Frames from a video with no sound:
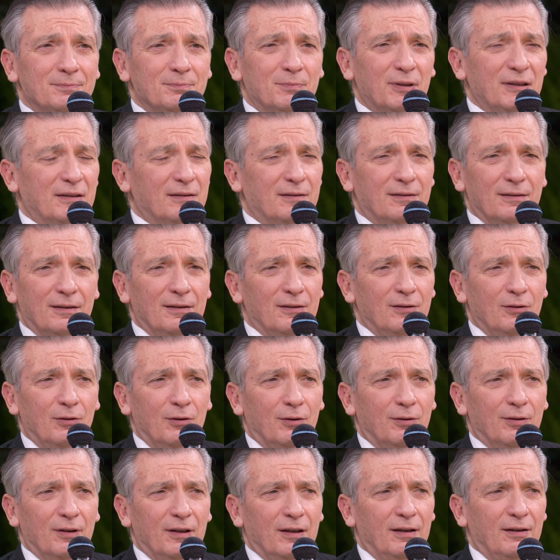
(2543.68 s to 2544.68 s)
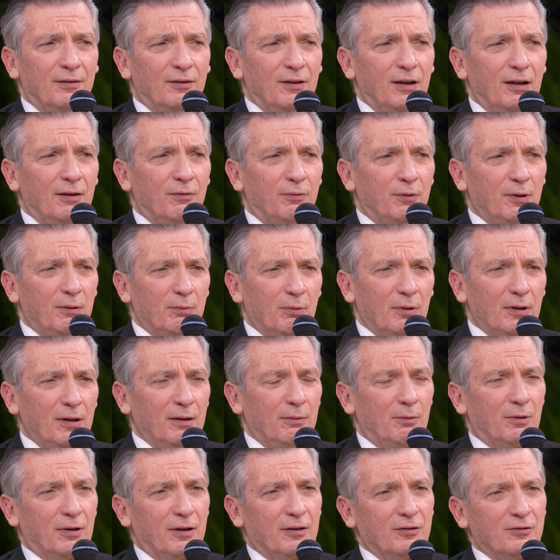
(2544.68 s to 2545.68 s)
but you know, if we
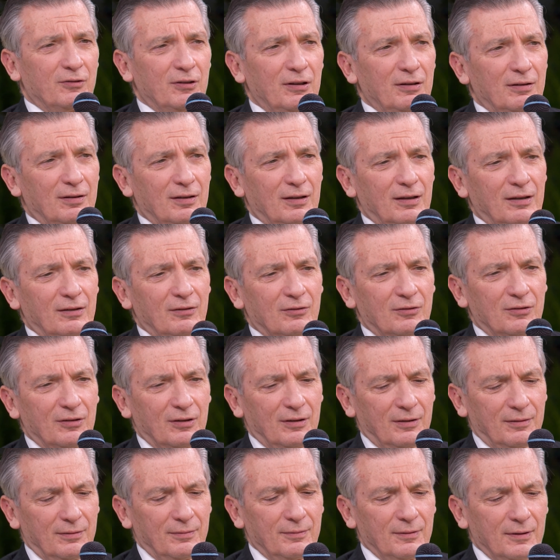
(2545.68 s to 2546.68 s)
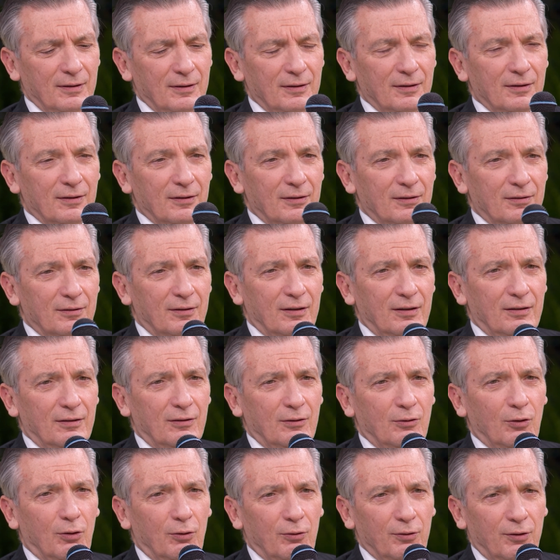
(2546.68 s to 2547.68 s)
really want to see things that
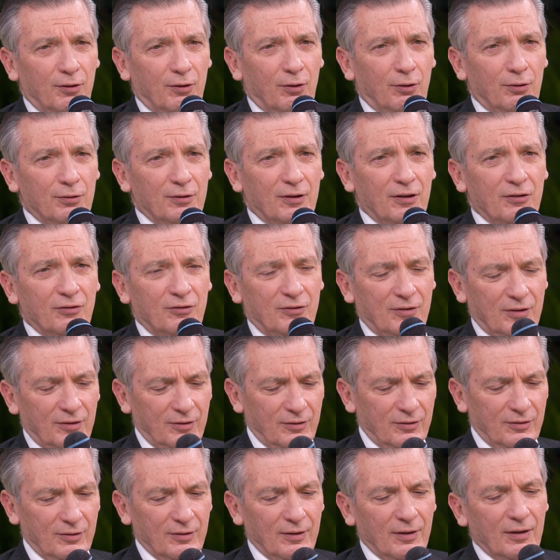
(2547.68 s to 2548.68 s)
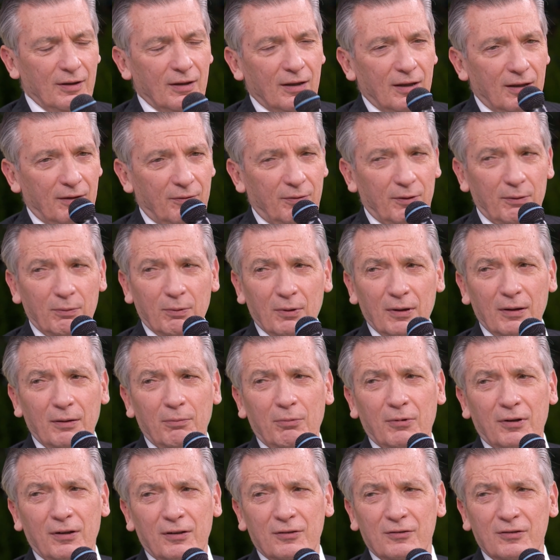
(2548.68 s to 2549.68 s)
go the whole distance, if we really
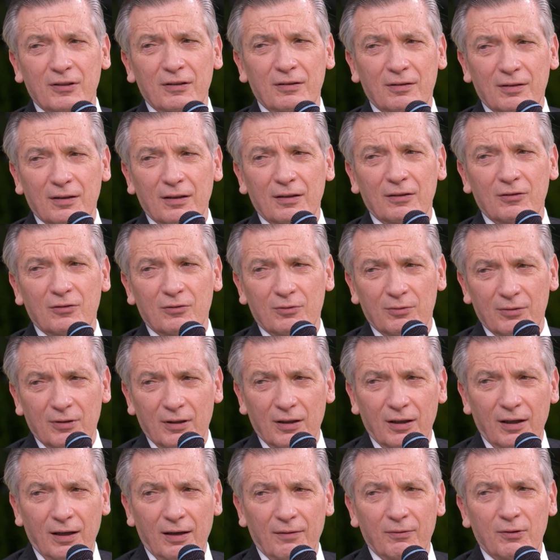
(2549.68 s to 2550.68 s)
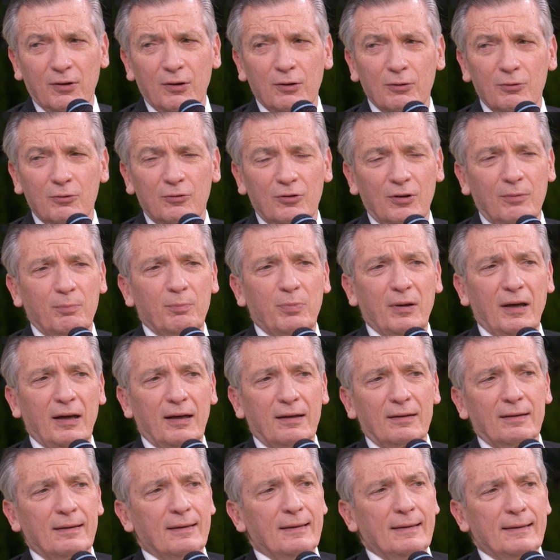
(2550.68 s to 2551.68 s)
want to see things have a huge
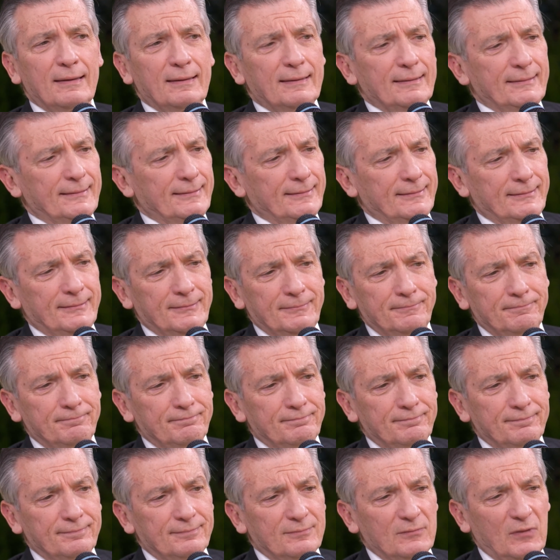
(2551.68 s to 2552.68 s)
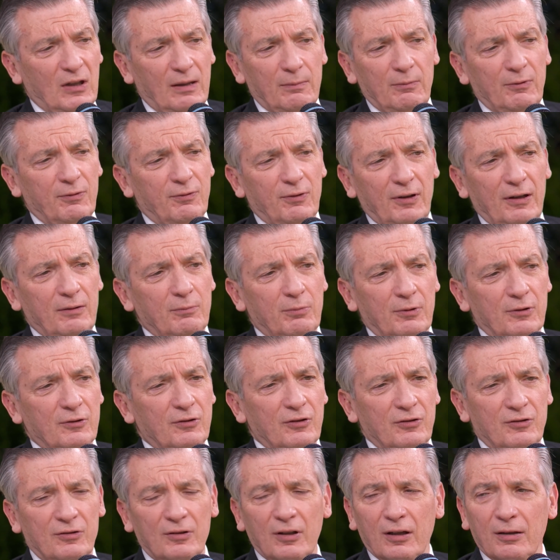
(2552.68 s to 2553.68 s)
impact, I'm afraid we're
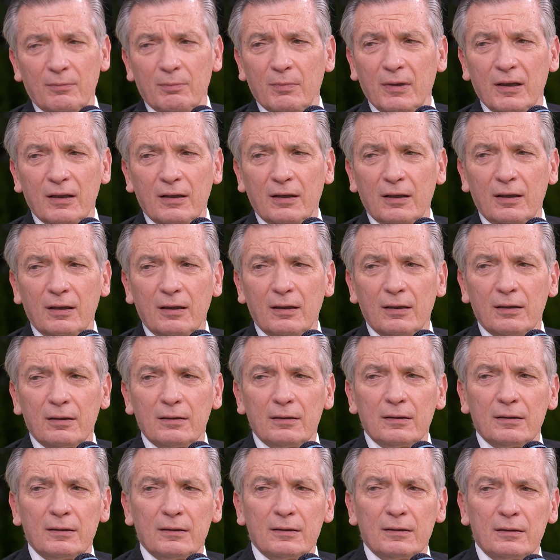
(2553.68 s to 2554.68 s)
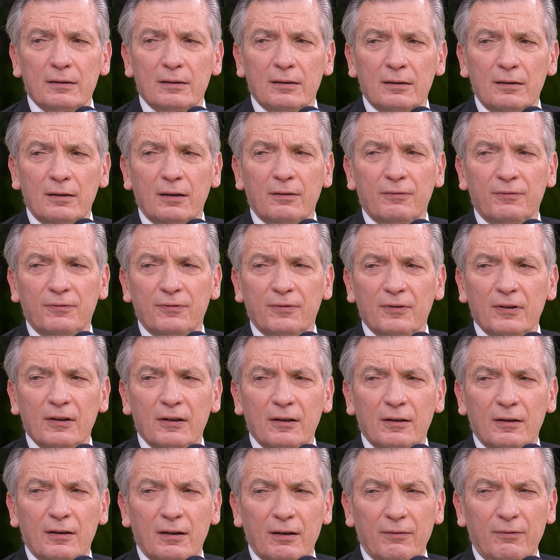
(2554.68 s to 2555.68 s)
just not making enough
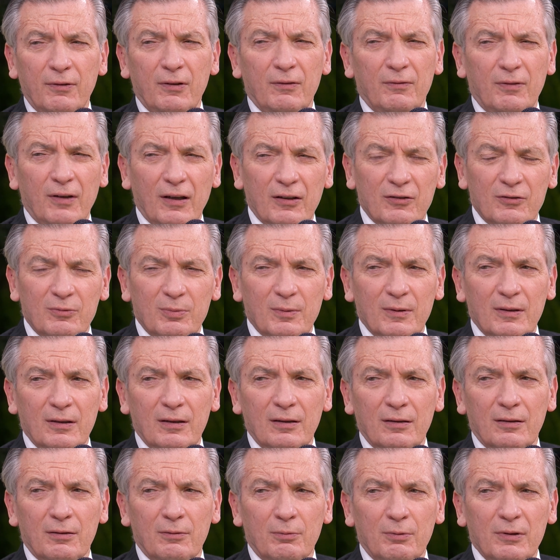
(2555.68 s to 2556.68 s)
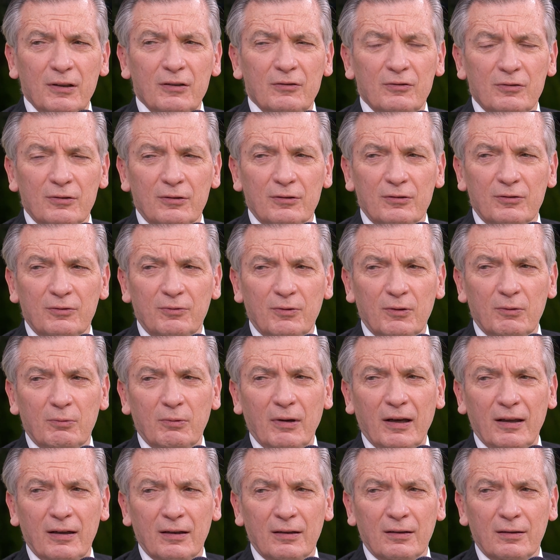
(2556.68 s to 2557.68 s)
of investment in the research for
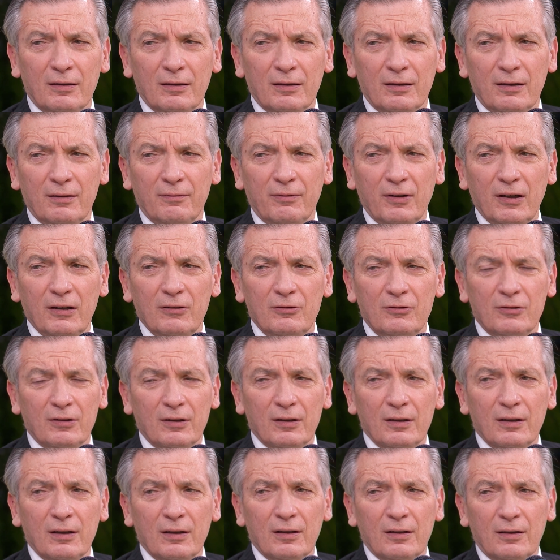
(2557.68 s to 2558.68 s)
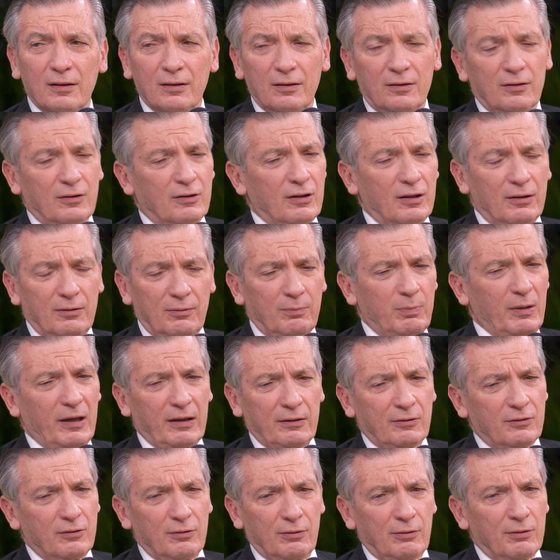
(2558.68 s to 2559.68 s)
radical innovation. To get
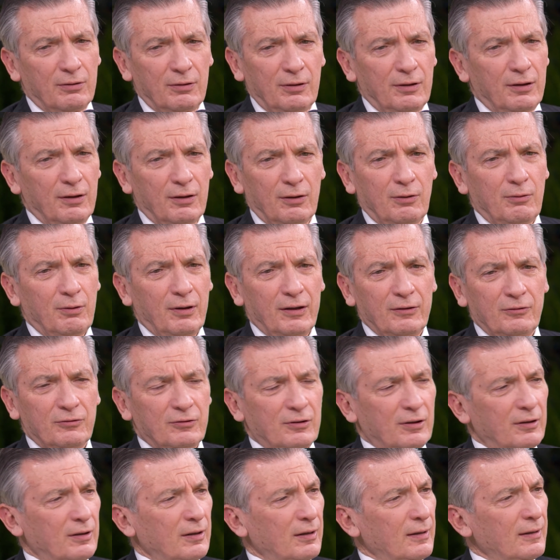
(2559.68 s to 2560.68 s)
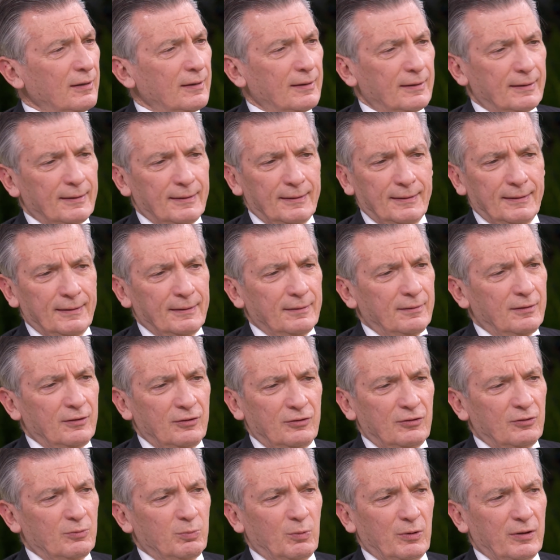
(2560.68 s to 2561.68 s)
back to your earlier question.
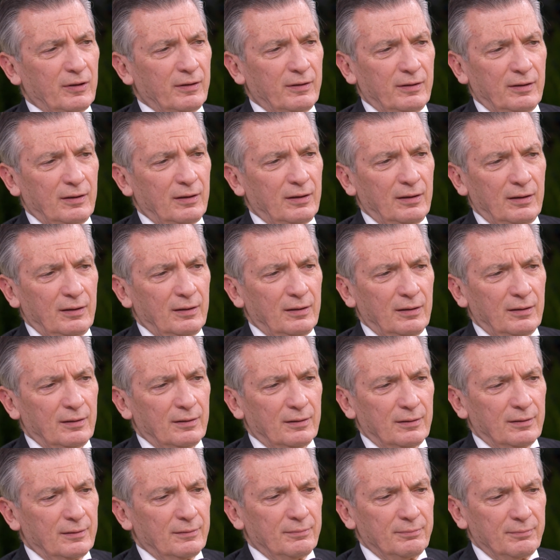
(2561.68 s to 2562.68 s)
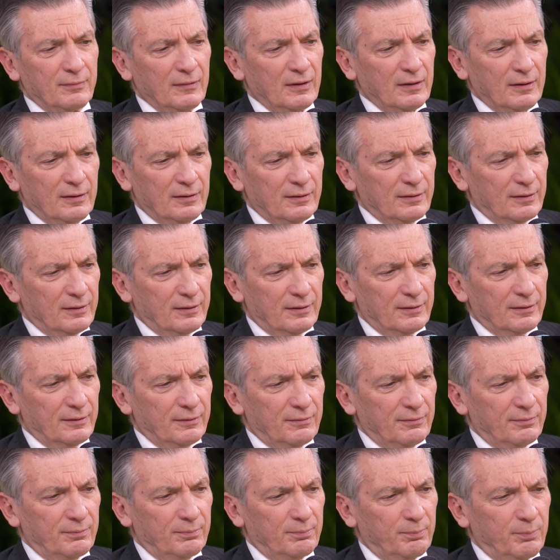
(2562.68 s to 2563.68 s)
This is one of the
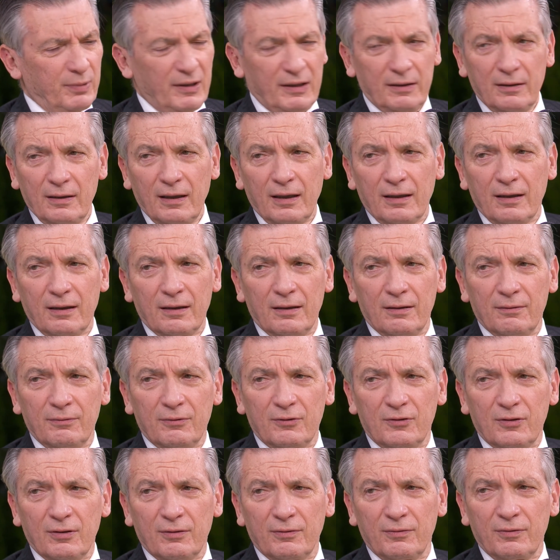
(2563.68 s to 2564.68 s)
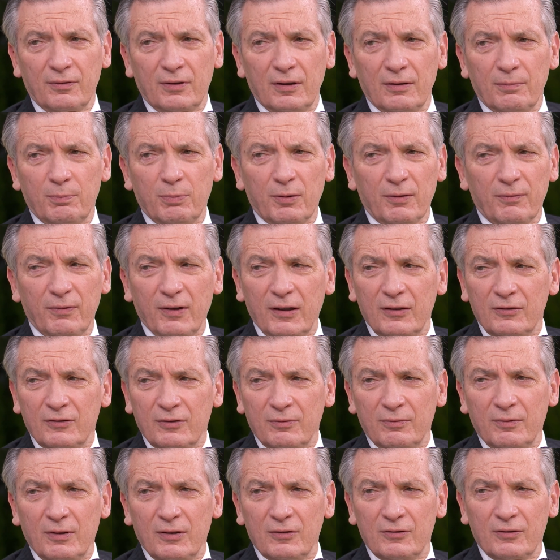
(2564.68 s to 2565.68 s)
big negatives of the
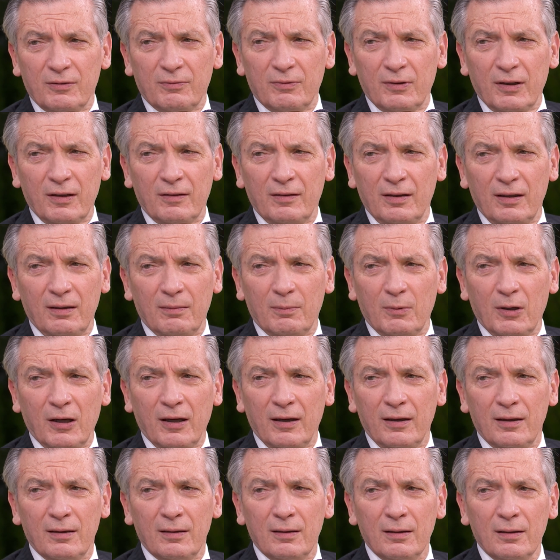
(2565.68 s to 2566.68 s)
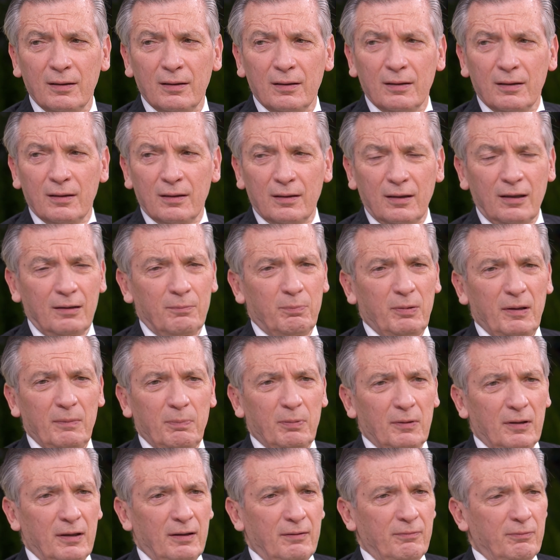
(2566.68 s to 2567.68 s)
pervasiveness of lithium ion. Mm-hmm. I think
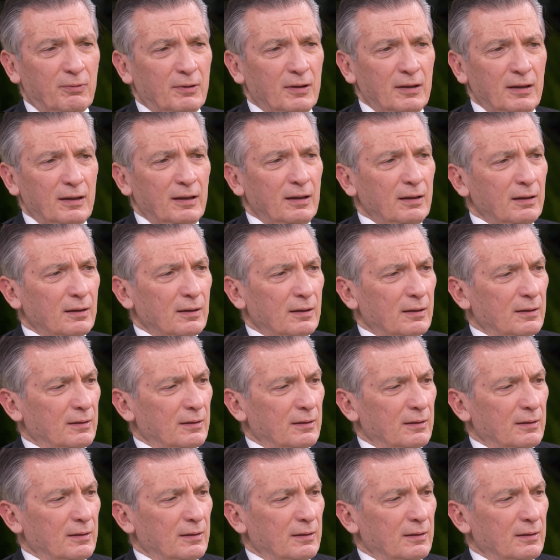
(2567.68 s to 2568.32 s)
people have really